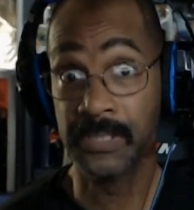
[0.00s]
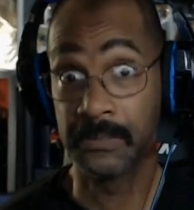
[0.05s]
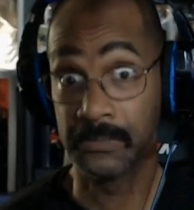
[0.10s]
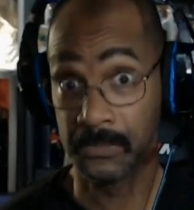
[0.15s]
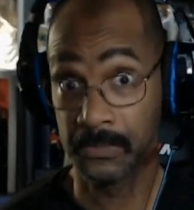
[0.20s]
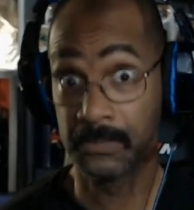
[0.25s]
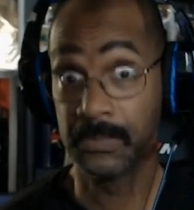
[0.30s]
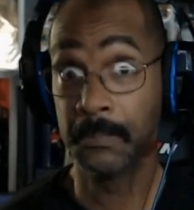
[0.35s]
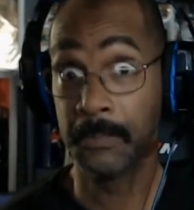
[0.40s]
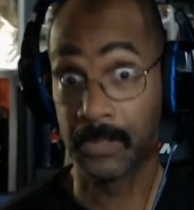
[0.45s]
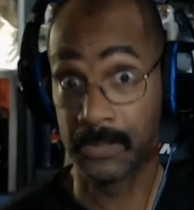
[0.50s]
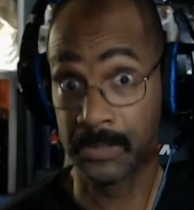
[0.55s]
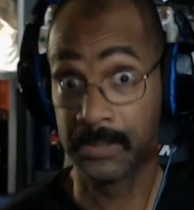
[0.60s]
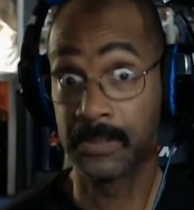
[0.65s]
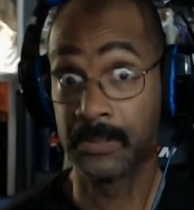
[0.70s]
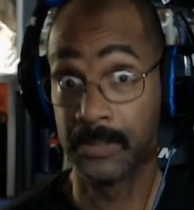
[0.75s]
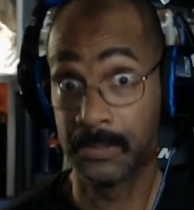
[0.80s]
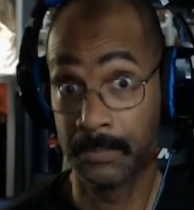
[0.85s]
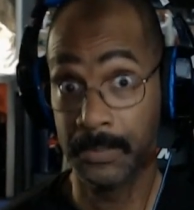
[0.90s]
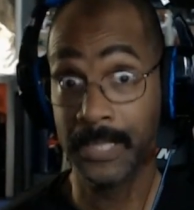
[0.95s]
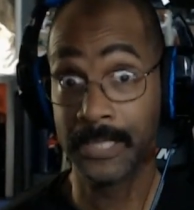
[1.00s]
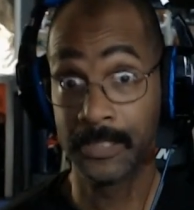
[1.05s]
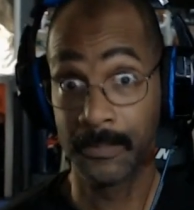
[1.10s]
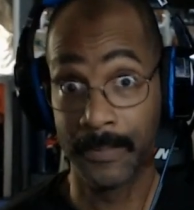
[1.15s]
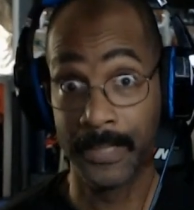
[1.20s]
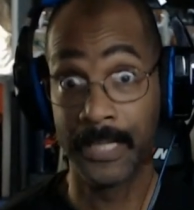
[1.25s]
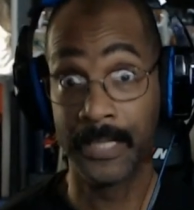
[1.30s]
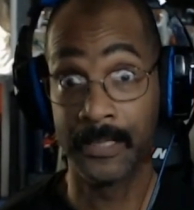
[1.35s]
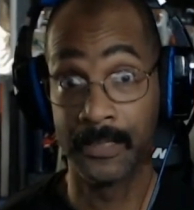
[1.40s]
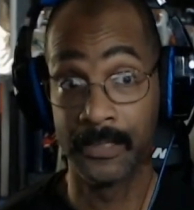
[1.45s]
come on, $600,
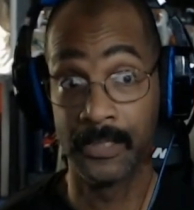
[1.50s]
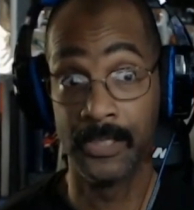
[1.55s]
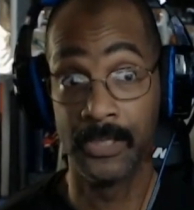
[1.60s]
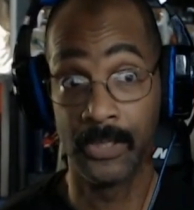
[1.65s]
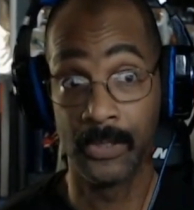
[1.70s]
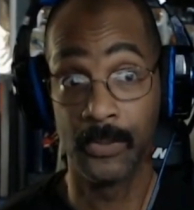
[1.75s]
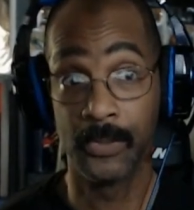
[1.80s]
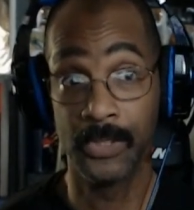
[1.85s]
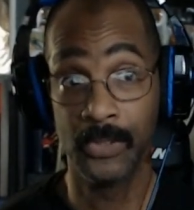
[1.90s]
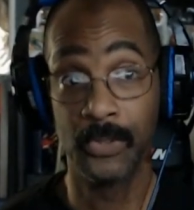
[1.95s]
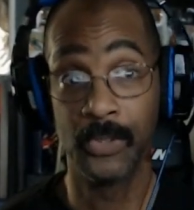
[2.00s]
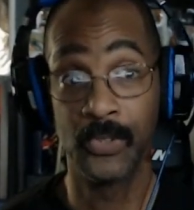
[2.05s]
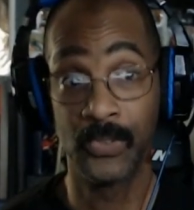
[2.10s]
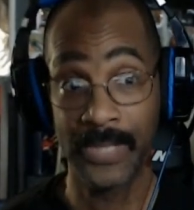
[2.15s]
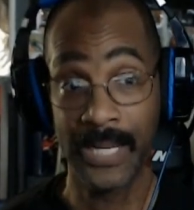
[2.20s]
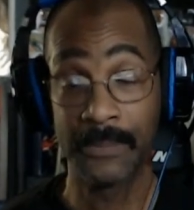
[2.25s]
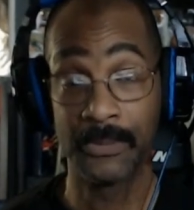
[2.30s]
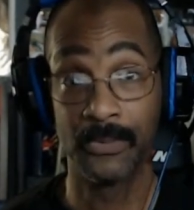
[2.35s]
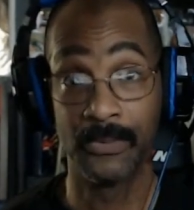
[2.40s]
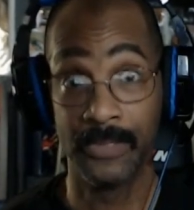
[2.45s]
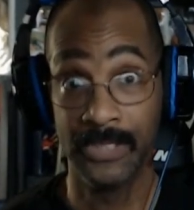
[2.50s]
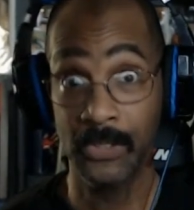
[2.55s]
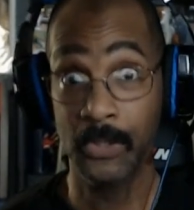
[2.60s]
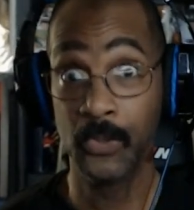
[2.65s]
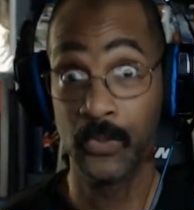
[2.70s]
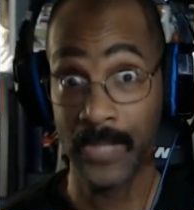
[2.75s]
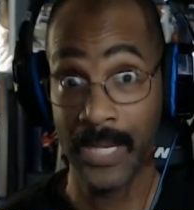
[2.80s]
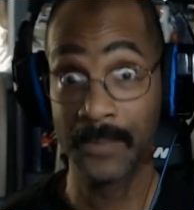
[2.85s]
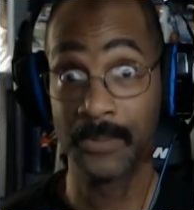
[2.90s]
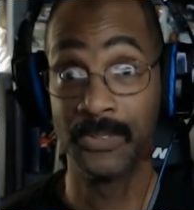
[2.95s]
man. You know, you're gonna drop
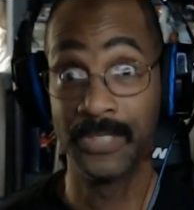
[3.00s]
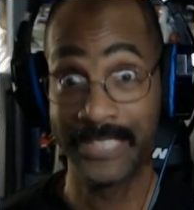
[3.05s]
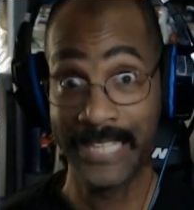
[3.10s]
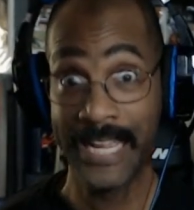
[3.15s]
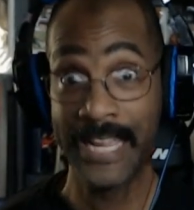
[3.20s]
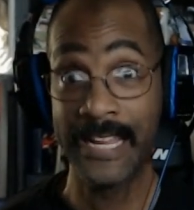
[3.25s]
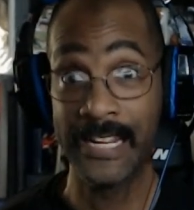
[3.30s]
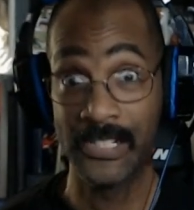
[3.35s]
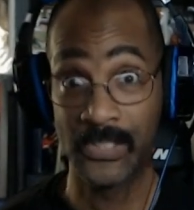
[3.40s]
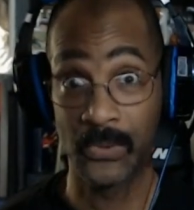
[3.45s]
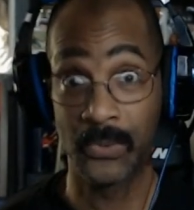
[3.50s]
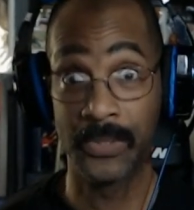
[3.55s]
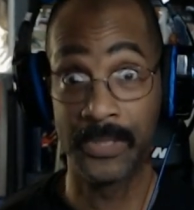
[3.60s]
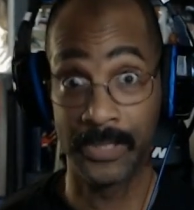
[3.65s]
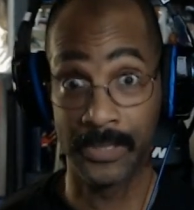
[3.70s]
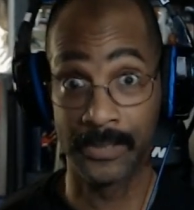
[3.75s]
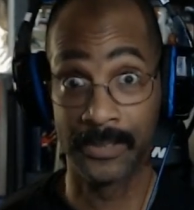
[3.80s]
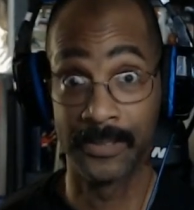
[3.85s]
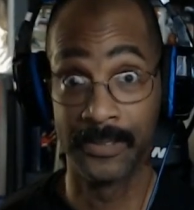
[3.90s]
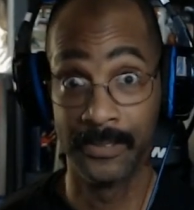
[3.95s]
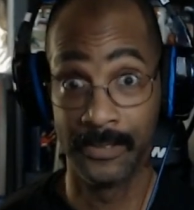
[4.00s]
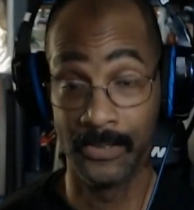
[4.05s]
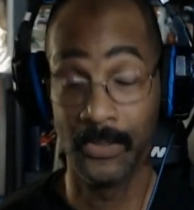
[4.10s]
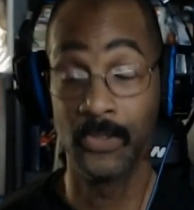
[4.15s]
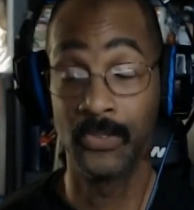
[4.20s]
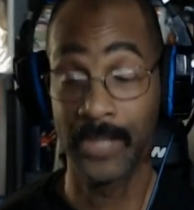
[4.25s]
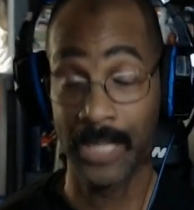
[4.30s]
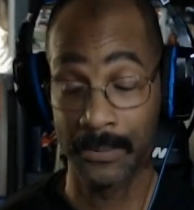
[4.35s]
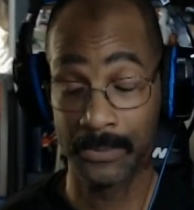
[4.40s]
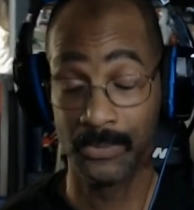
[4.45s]
some change on this. You're gonna
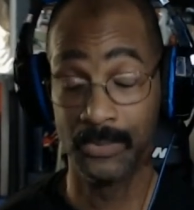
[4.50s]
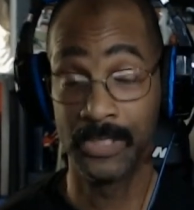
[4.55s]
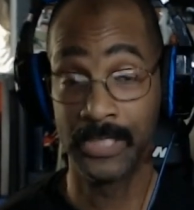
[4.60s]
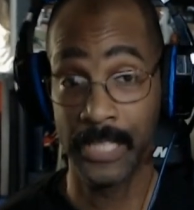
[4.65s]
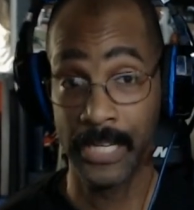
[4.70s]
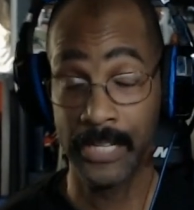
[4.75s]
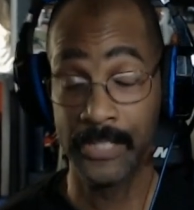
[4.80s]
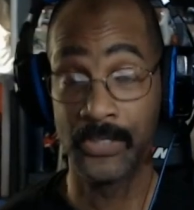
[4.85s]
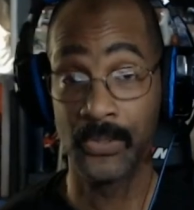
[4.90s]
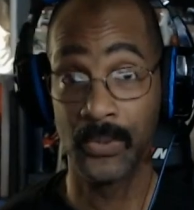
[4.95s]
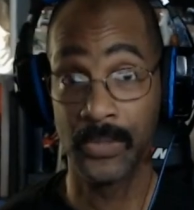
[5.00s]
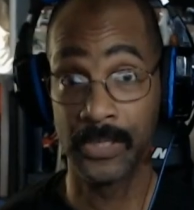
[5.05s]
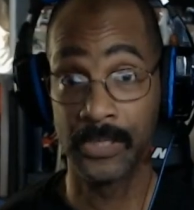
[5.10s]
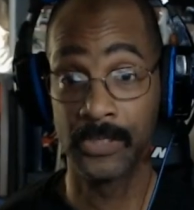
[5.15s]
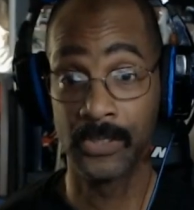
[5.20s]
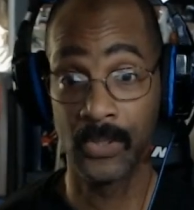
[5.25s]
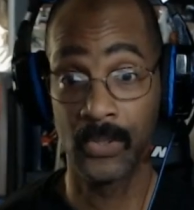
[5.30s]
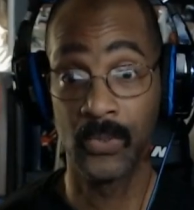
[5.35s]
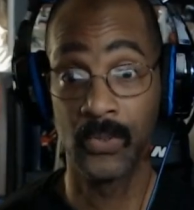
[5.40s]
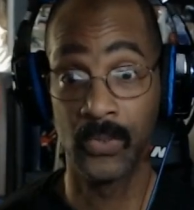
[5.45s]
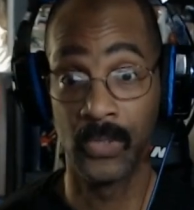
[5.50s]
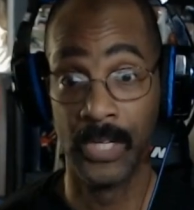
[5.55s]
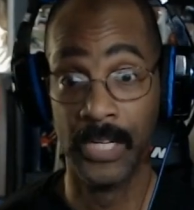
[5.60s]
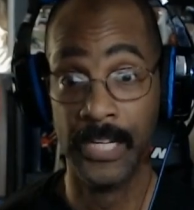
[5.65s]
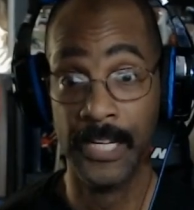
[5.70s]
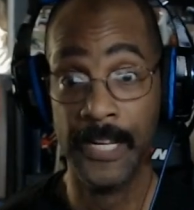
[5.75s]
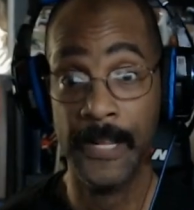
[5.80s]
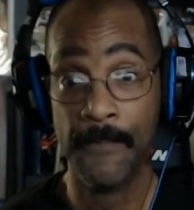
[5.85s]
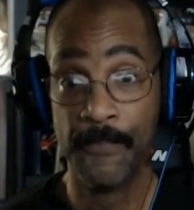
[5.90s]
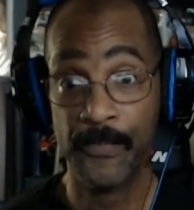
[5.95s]
drop some change on it. So
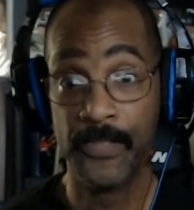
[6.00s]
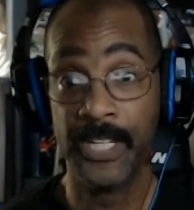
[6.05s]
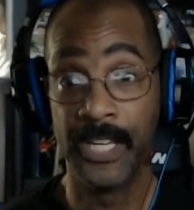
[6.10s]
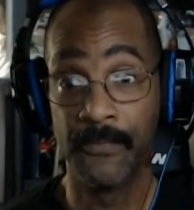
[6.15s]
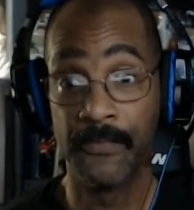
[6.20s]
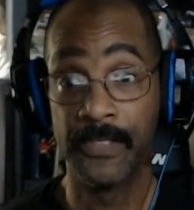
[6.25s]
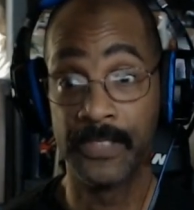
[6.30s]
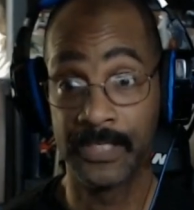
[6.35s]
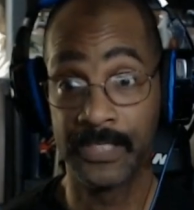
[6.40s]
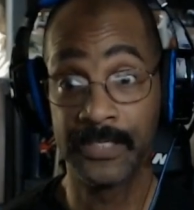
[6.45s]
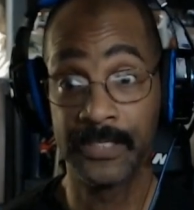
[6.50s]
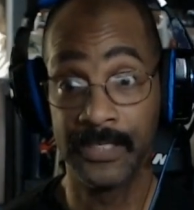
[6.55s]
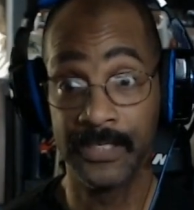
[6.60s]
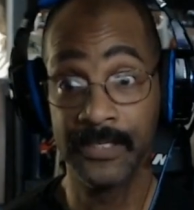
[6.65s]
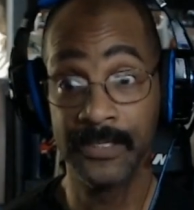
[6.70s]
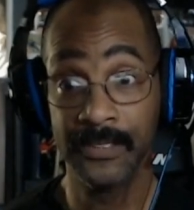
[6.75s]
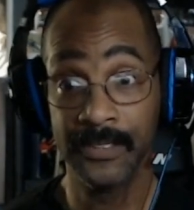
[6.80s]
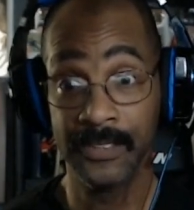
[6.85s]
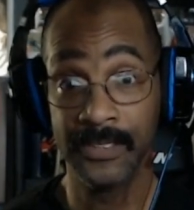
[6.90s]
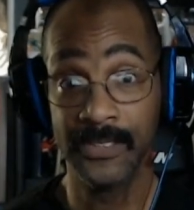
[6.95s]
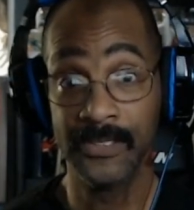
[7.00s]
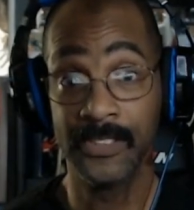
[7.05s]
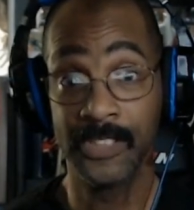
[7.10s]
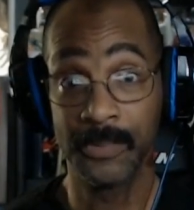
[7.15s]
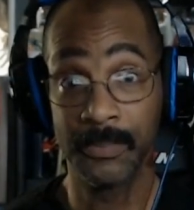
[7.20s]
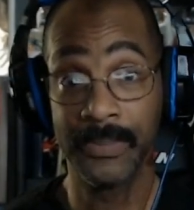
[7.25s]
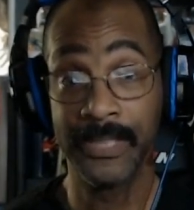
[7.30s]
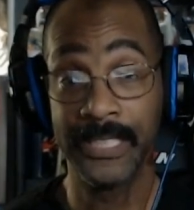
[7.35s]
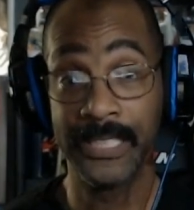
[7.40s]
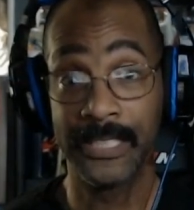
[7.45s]
if it's a serious
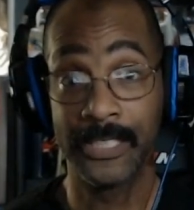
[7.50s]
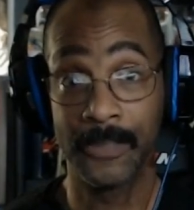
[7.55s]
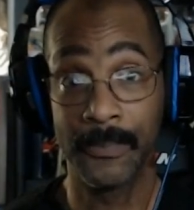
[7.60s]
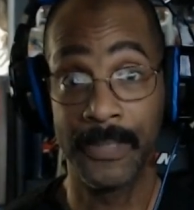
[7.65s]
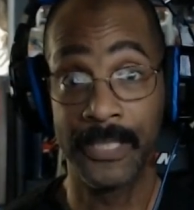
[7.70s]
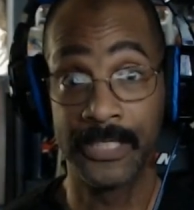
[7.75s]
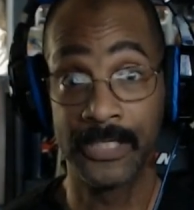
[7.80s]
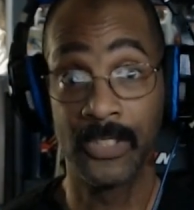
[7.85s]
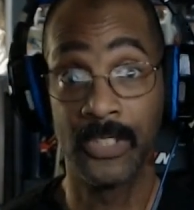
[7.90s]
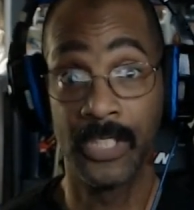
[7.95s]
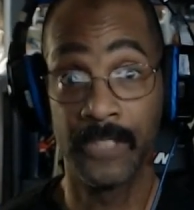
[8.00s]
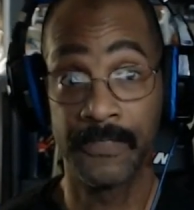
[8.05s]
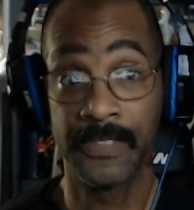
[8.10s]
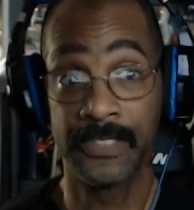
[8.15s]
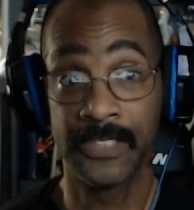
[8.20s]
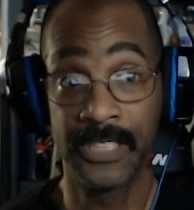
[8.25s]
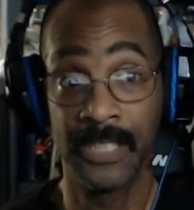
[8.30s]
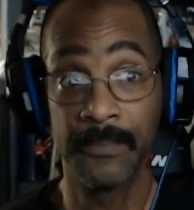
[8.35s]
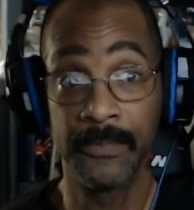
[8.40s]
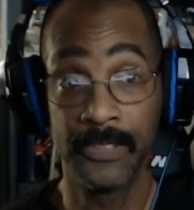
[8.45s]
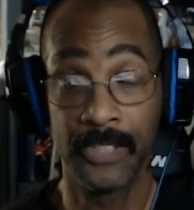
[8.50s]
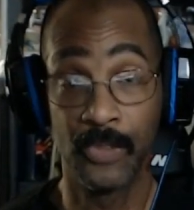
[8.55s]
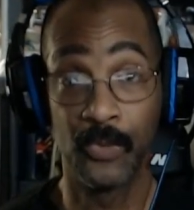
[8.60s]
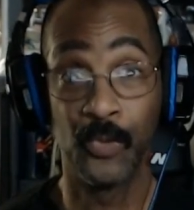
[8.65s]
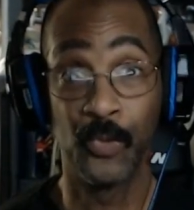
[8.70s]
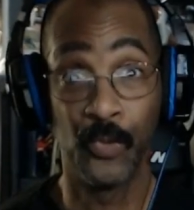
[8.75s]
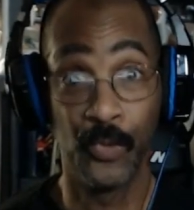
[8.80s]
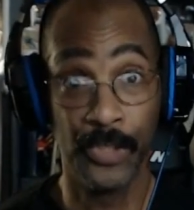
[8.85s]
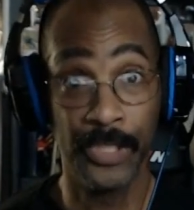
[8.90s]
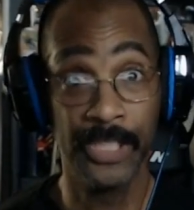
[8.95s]
play, I mean, so if it's something you
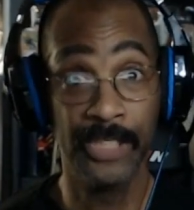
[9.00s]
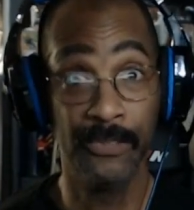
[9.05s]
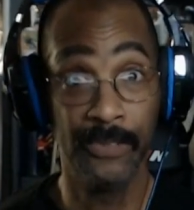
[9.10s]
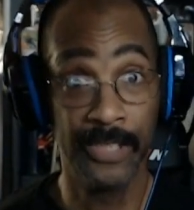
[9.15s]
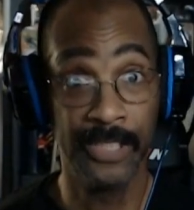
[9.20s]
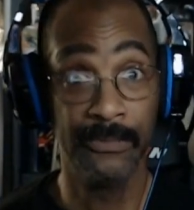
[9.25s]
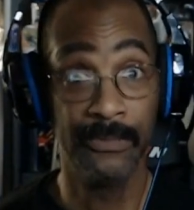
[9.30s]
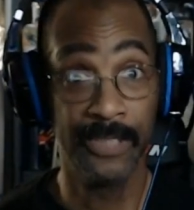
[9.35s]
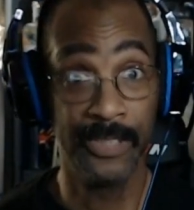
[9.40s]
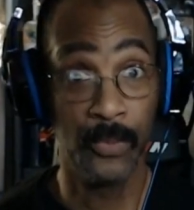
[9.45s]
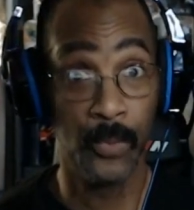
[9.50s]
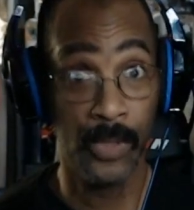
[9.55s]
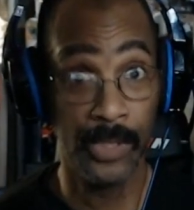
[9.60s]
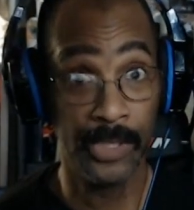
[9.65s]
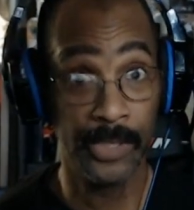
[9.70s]
really, really, really want,